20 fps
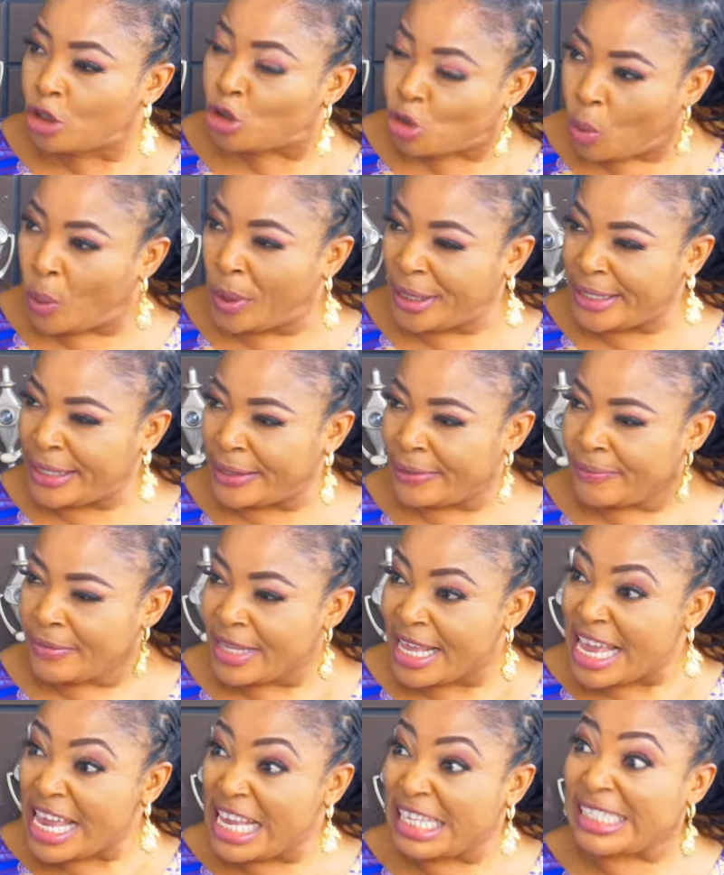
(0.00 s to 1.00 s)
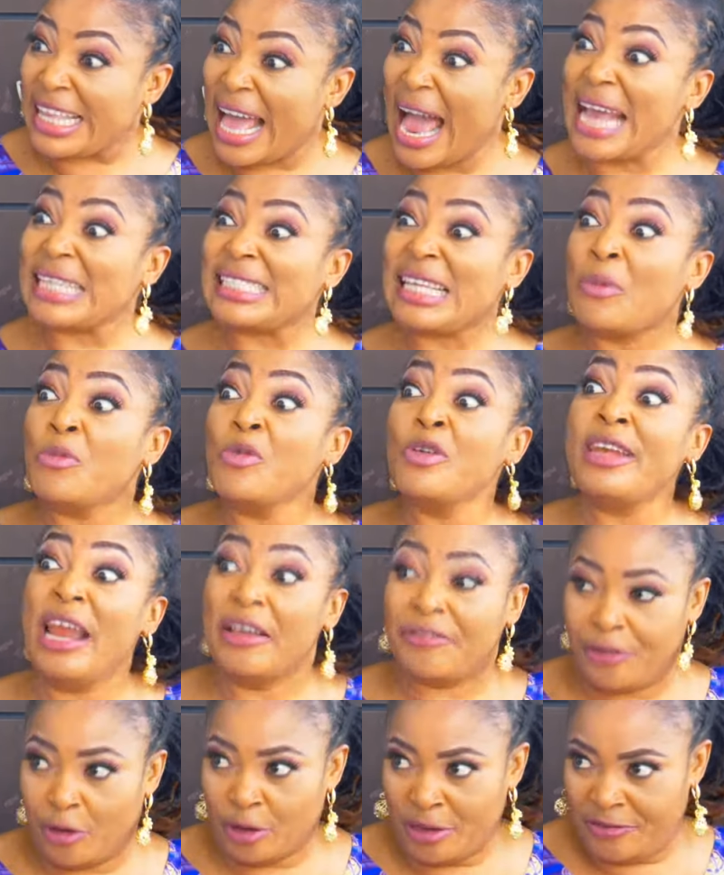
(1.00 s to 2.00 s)
Chukwudi, it's high time we
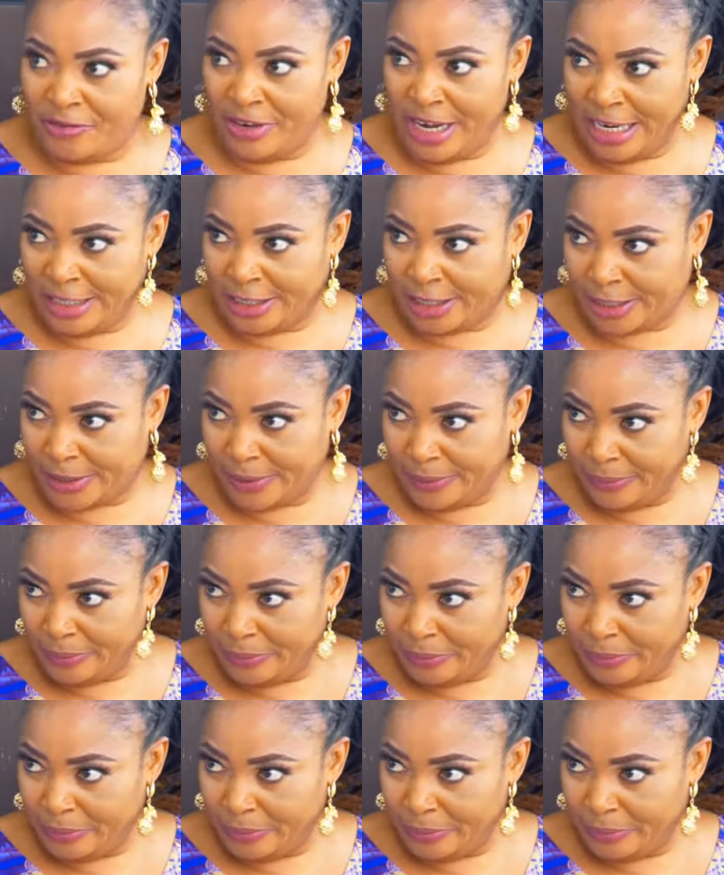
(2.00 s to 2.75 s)
left for the village.